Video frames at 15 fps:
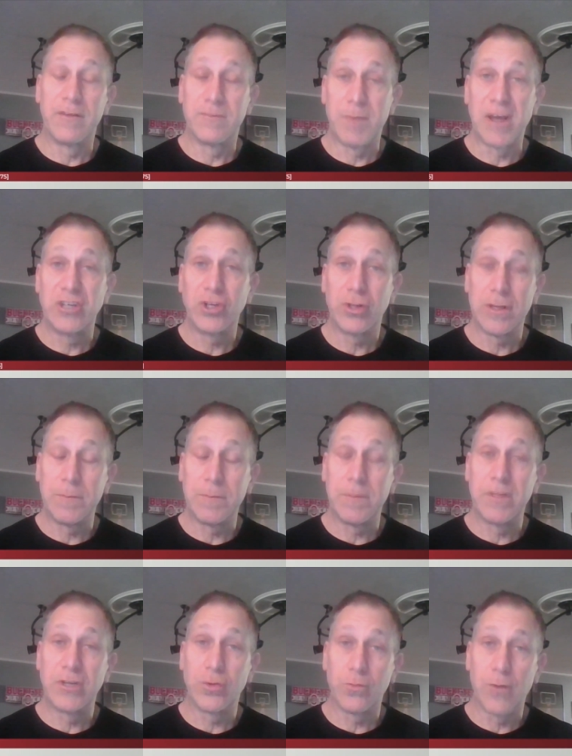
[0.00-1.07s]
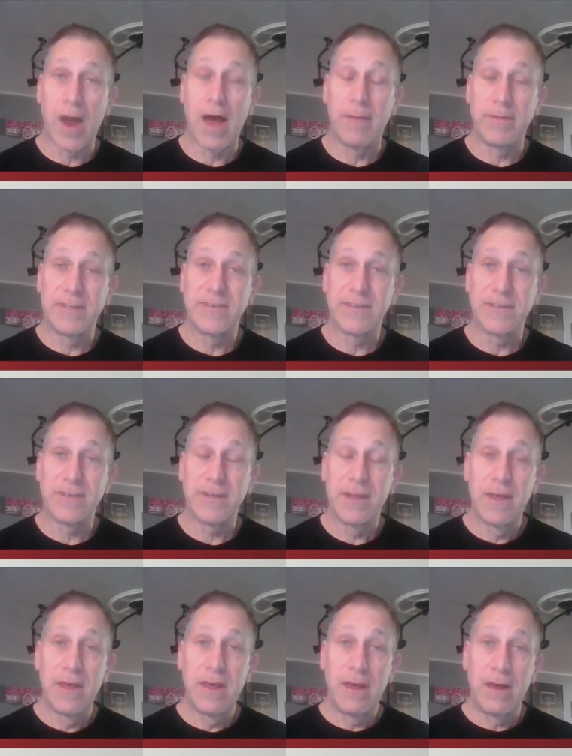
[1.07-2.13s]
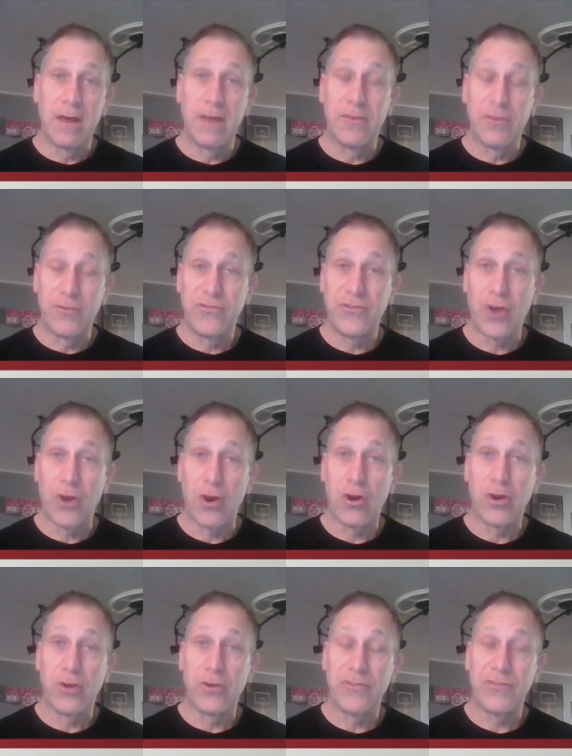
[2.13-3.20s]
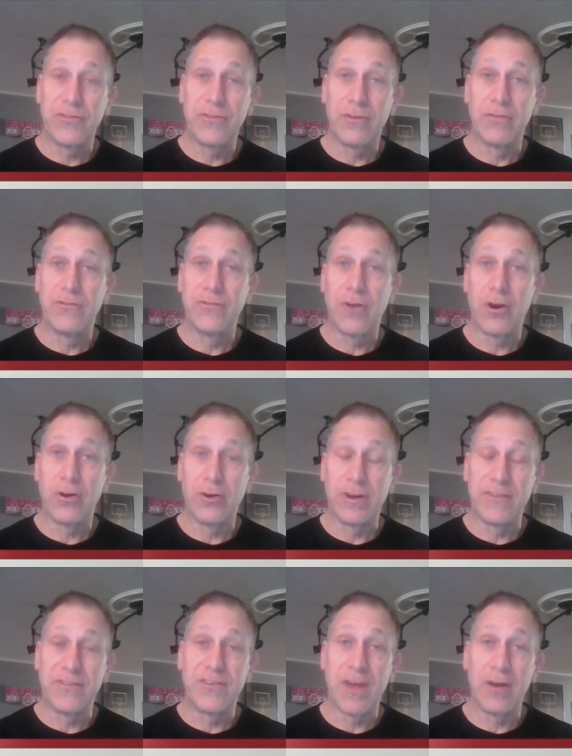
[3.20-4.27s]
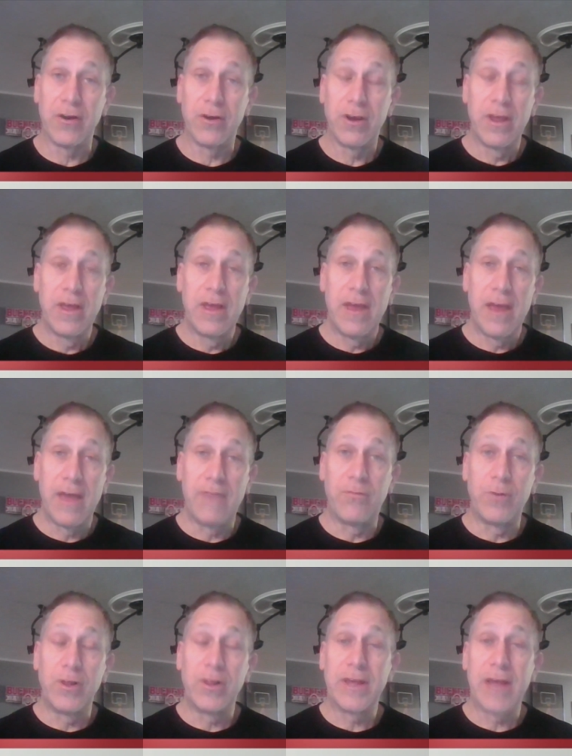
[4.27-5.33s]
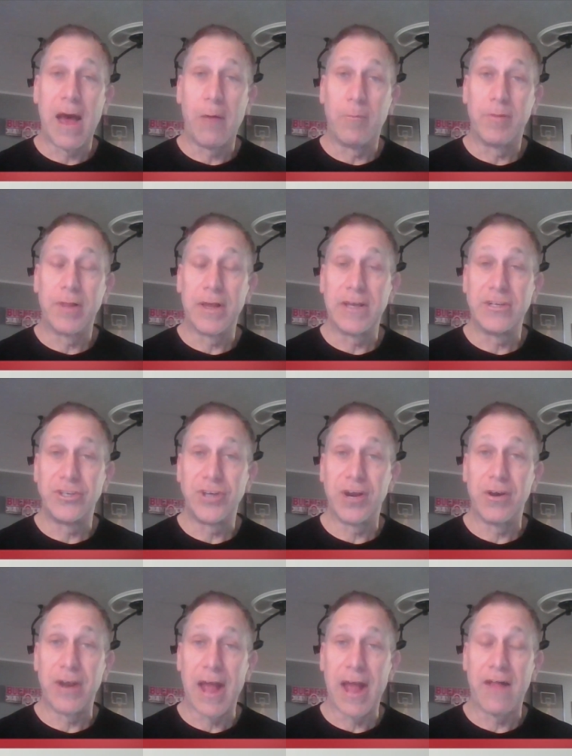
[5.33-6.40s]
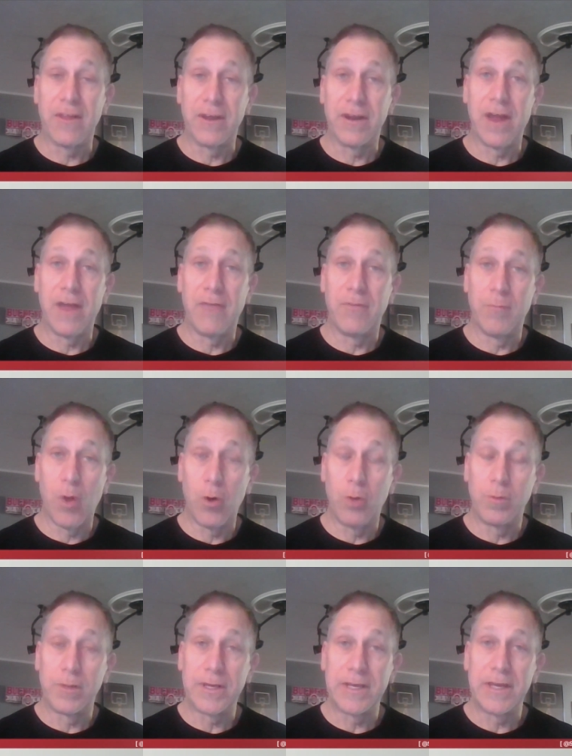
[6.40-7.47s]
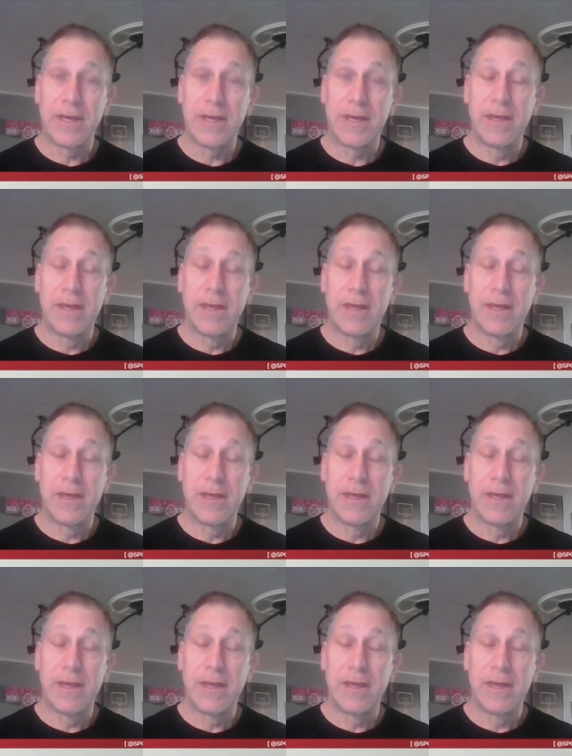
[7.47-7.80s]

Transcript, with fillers: especially Mitchell Robinson, their starter at center, have really outplayed Jared Allen and Evan Mobley.